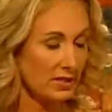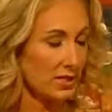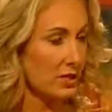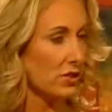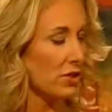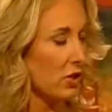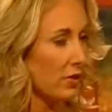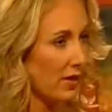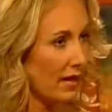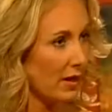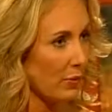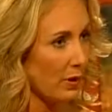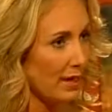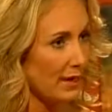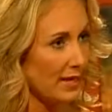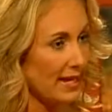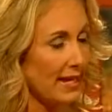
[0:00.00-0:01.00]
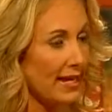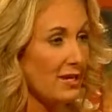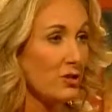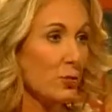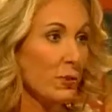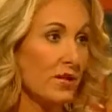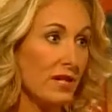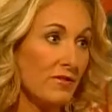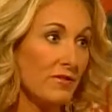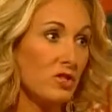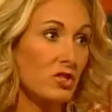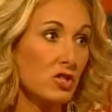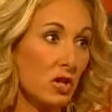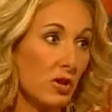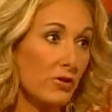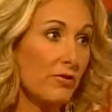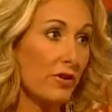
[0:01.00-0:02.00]
start now at any age, but even
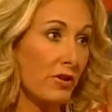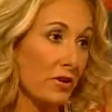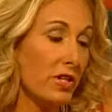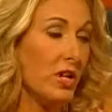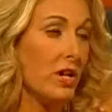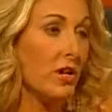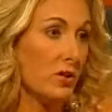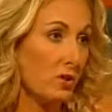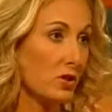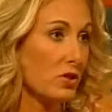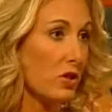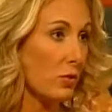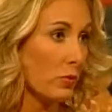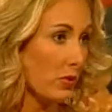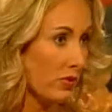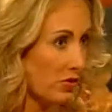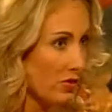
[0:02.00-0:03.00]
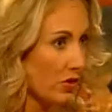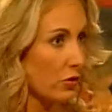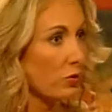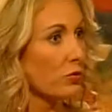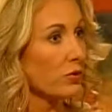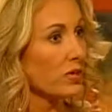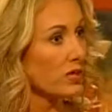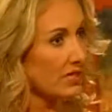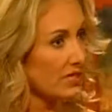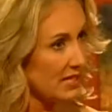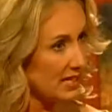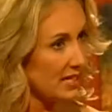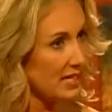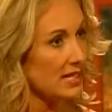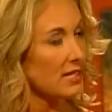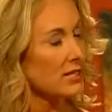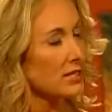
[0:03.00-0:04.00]
start very young. Start with children,
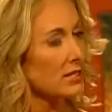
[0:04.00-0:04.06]
teens.